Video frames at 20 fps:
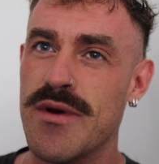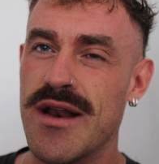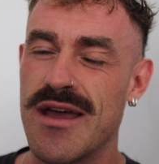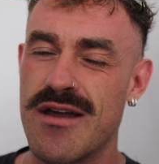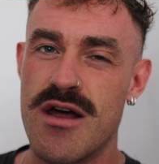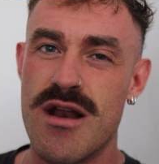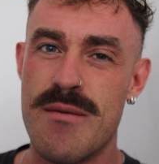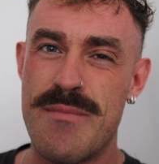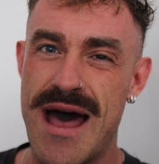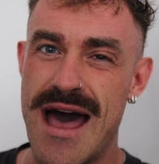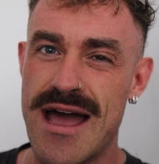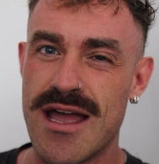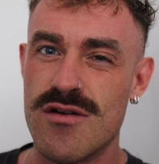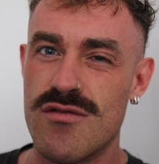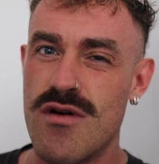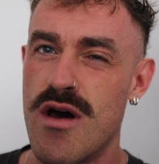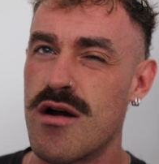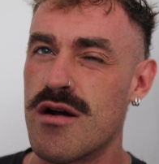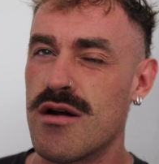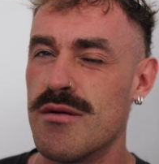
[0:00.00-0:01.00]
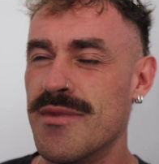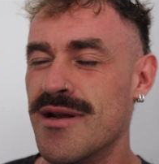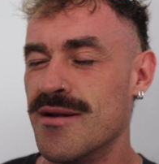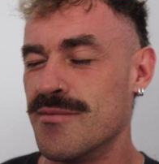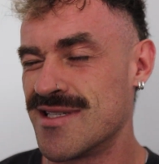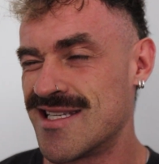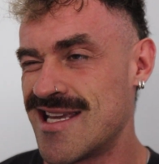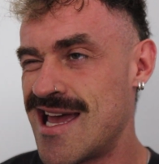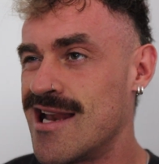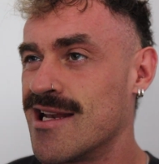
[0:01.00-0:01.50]
when I'm kind of back in Rotherham and
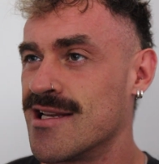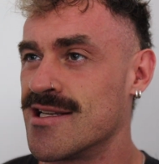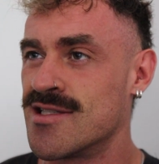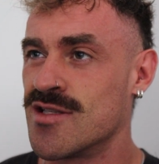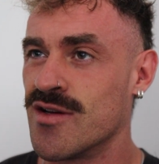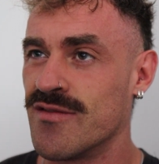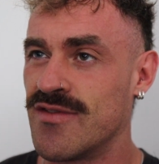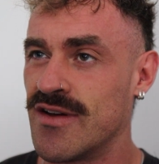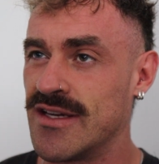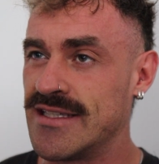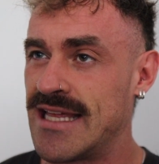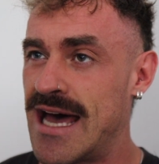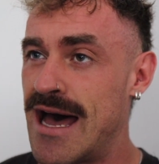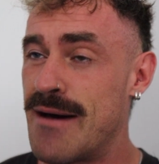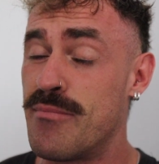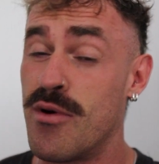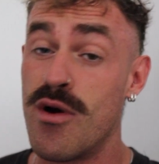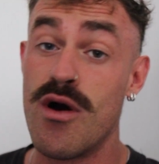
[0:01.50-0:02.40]
I'm settled and stuff like that.